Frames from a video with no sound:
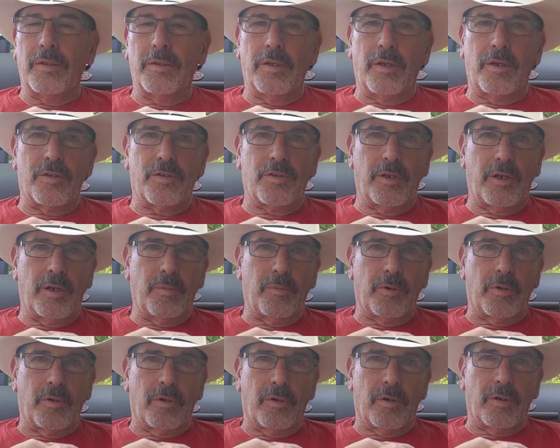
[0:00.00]
a
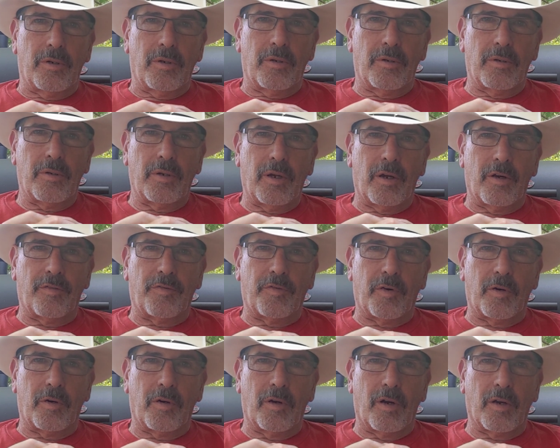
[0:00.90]
statement on how
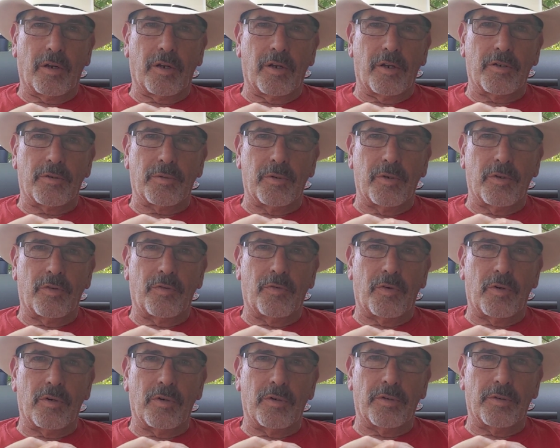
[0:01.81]
far our country has
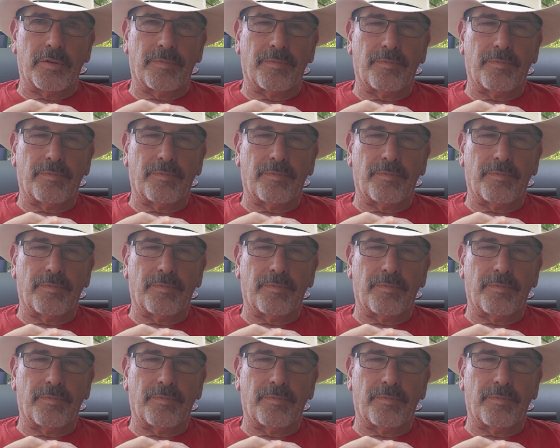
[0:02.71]
fallen?